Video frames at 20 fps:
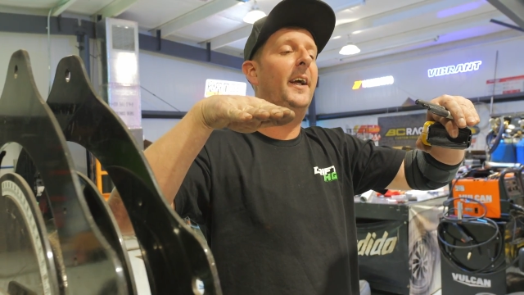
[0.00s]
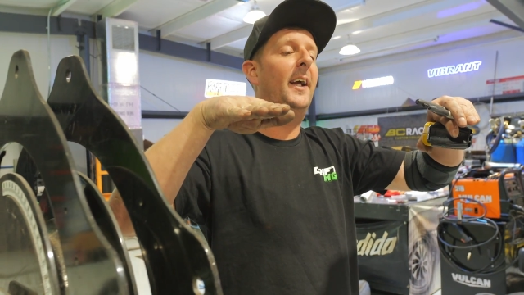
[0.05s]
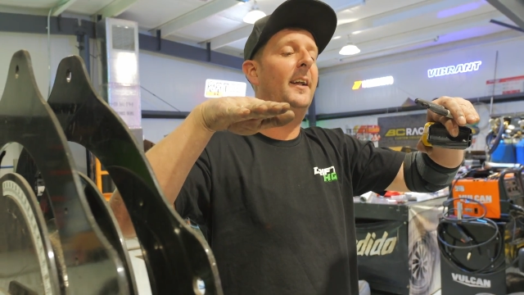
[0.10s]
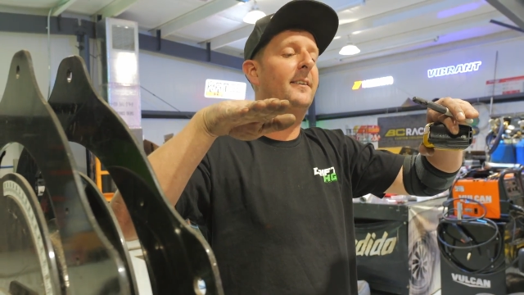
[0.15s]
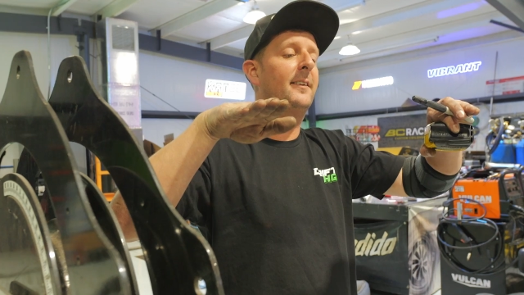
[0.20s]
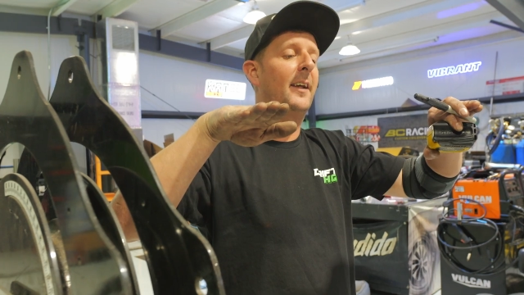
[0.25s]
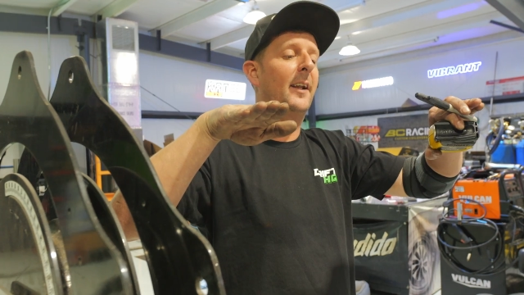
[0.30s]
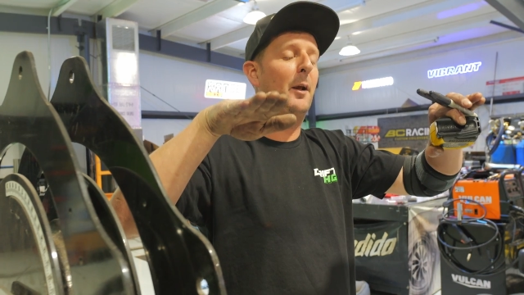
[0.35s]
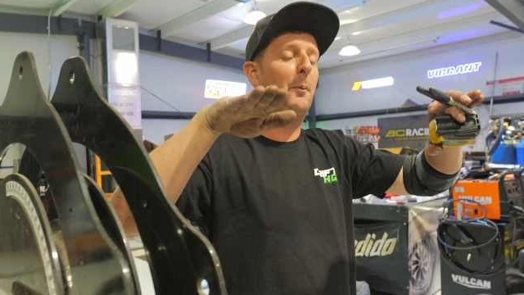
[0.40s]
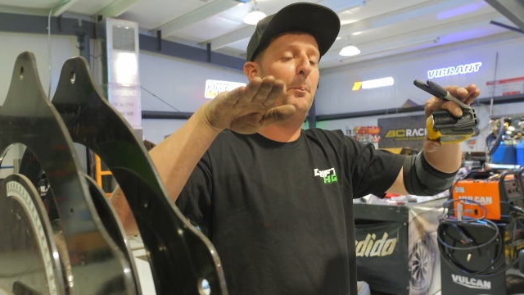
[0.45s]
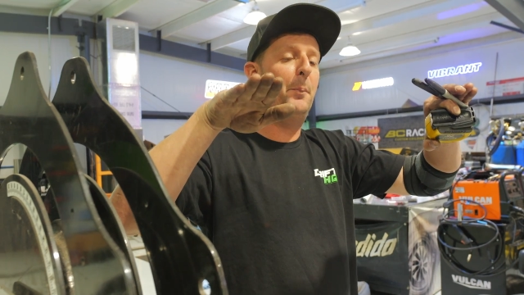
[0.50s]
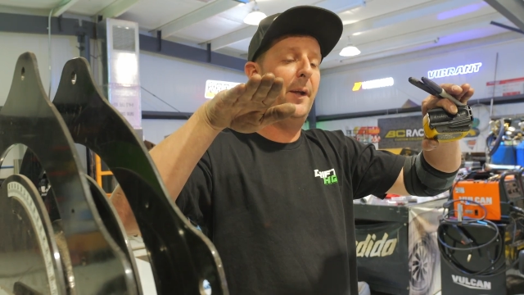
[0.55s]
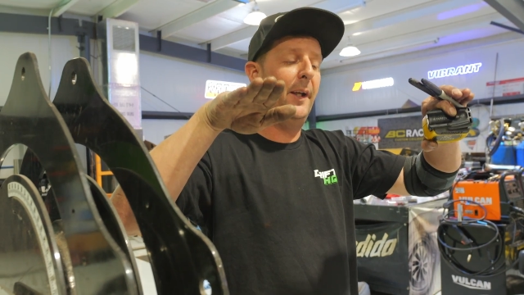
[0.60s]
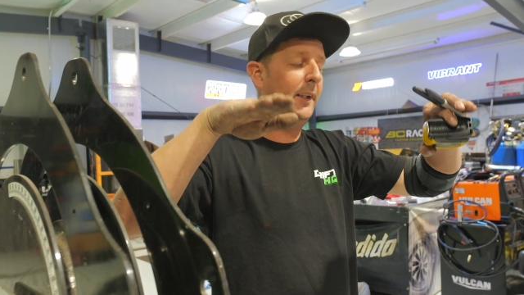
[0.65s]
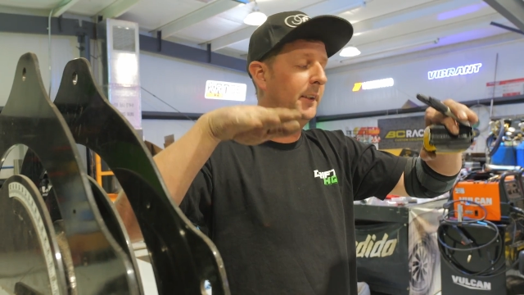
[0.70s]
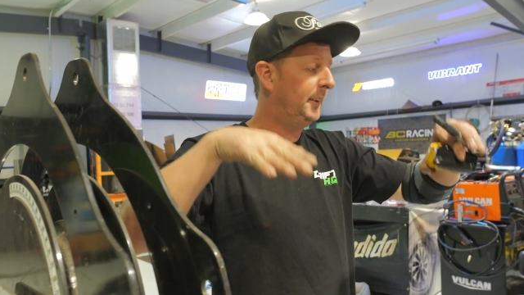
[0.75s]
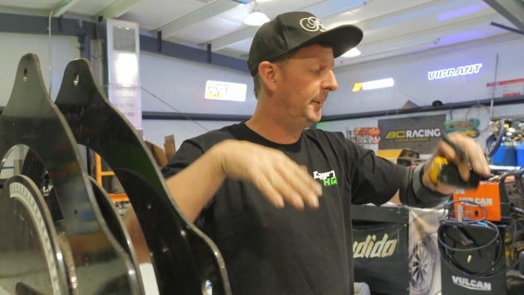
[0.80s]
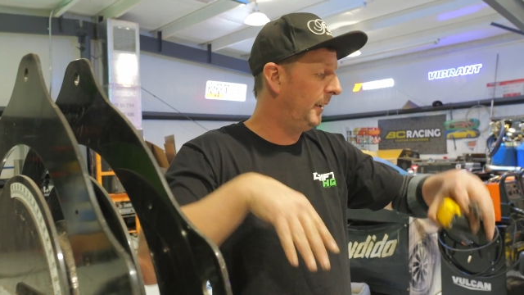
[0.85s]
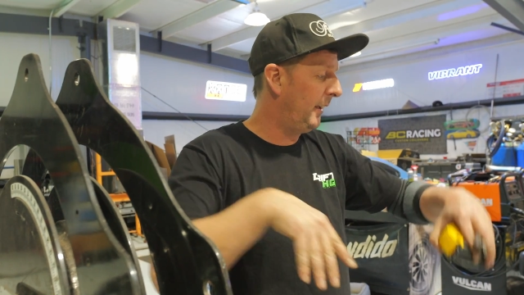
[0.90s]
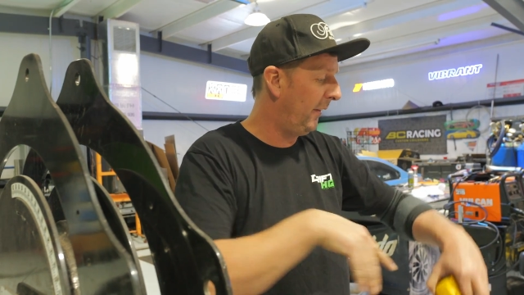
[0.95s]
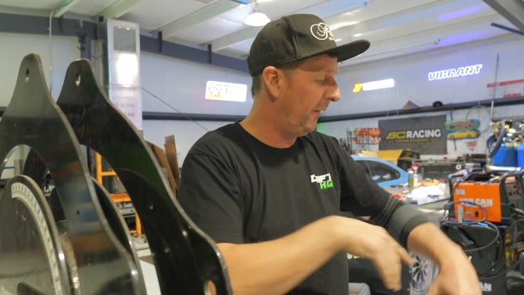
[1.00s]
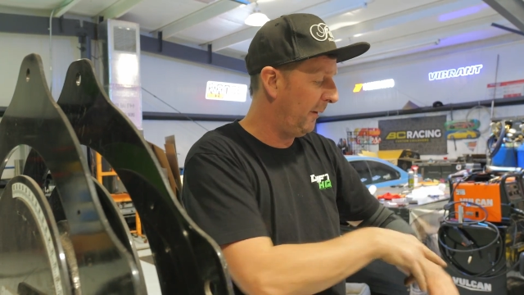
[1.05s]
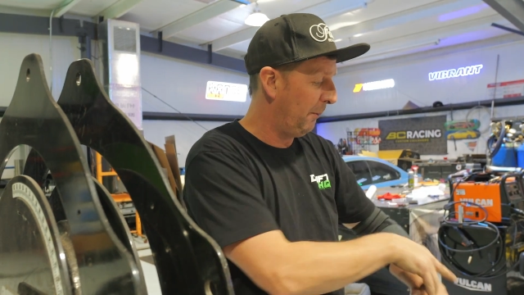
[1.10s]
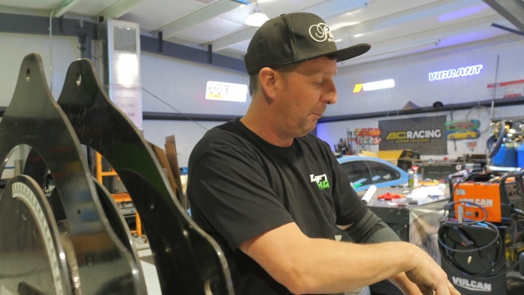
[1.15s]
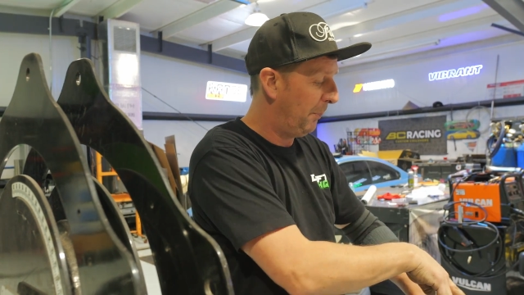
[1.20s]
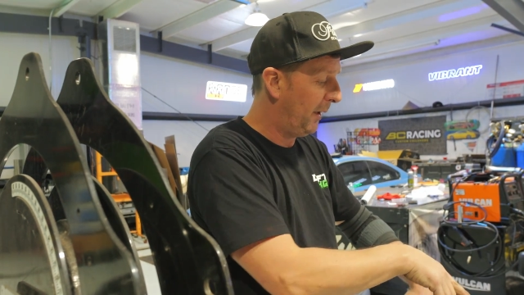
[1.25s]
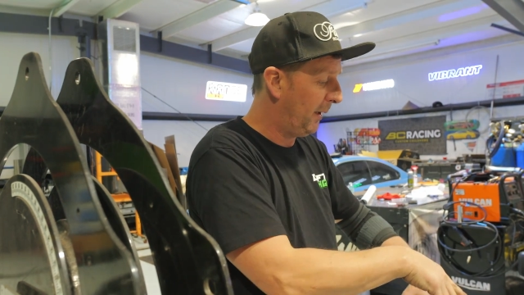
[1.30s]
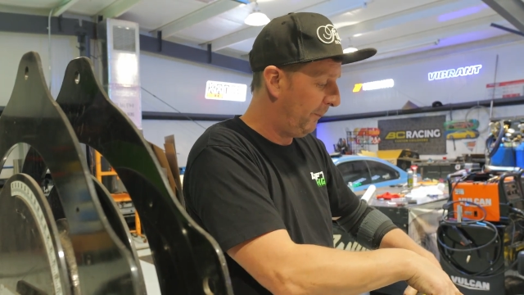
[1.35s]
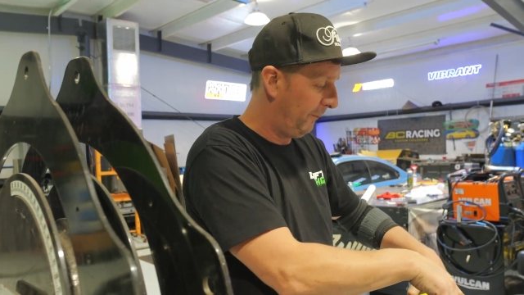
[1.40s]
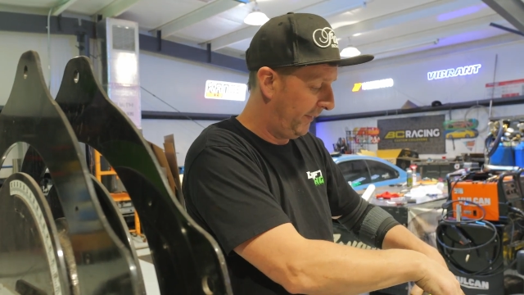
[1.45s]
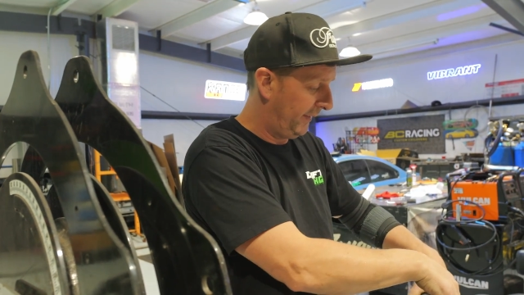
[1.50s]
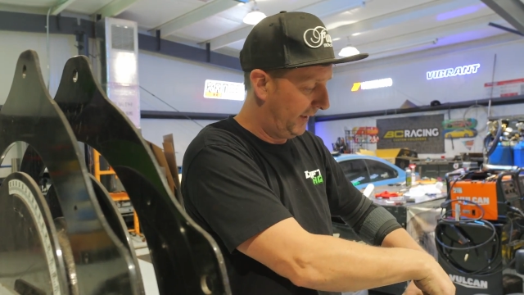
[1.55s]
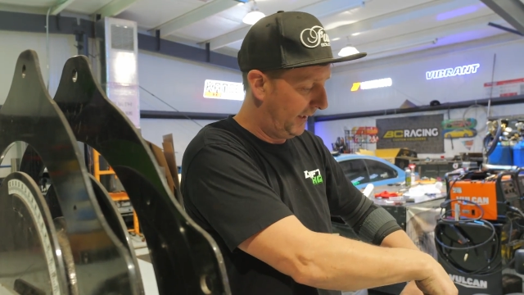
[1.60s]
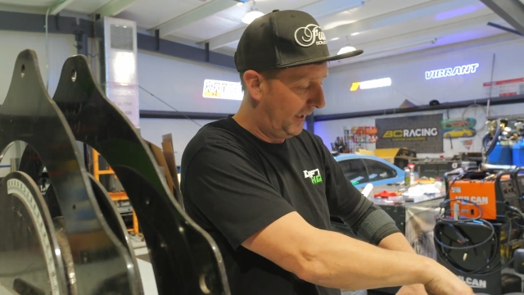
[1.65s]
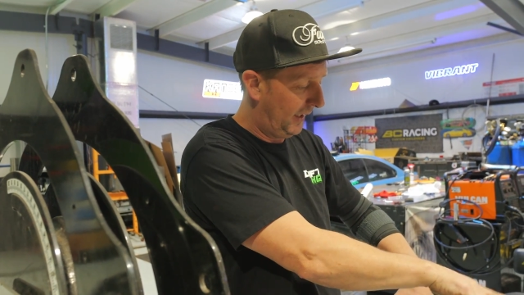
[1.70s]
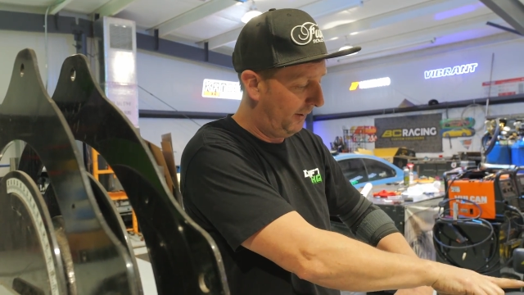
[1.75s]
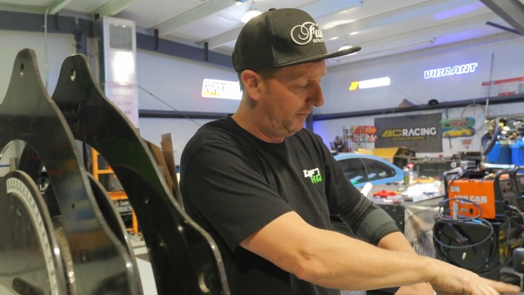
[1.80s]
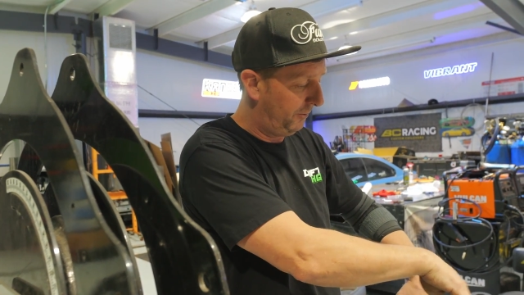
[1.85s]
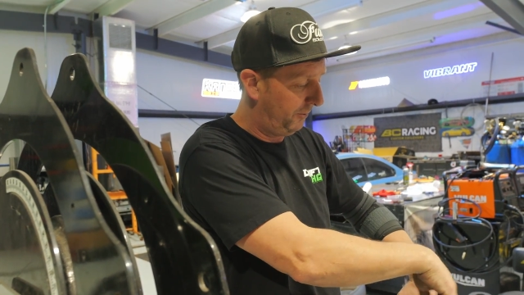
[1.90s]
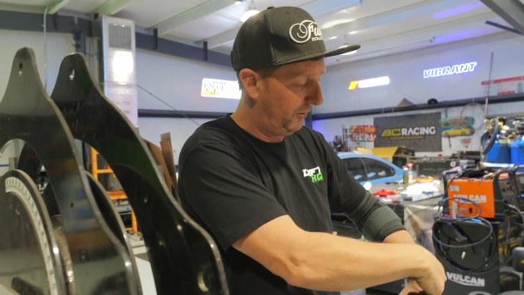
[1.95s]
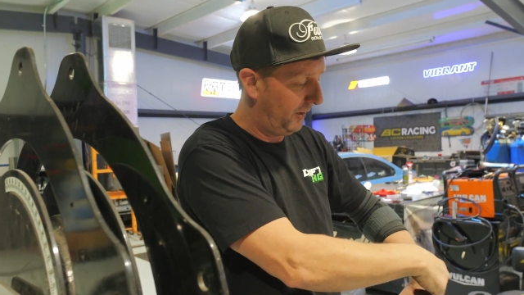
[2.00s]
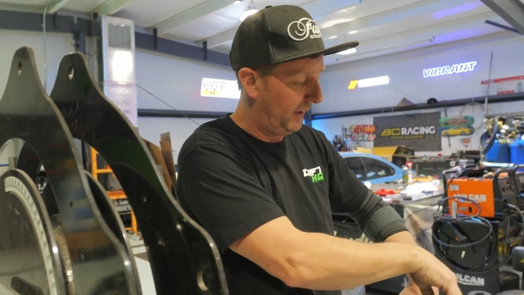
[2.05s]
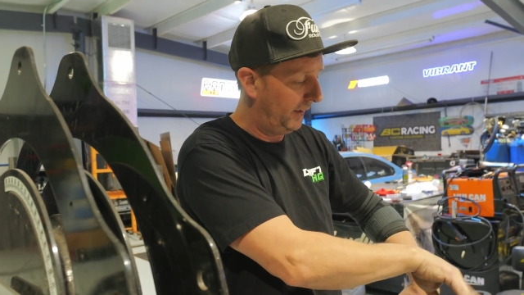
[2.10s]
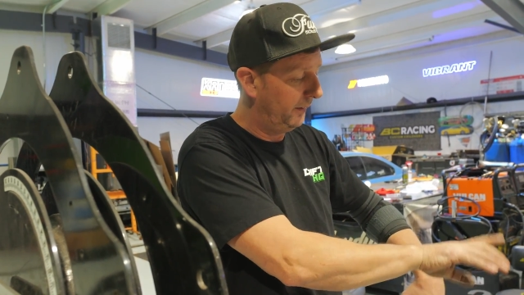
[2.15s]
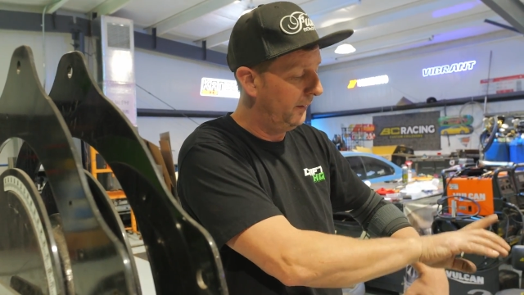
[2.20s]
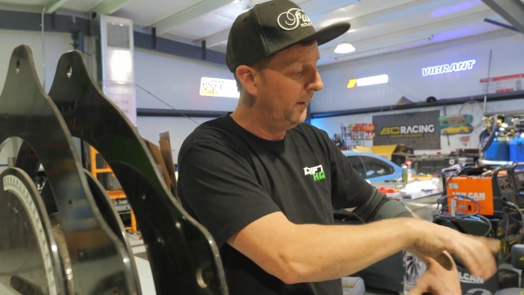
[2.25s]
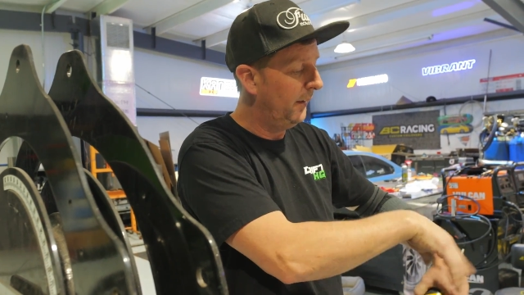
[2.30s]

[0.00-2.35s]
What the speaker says: it's gonna pitch the front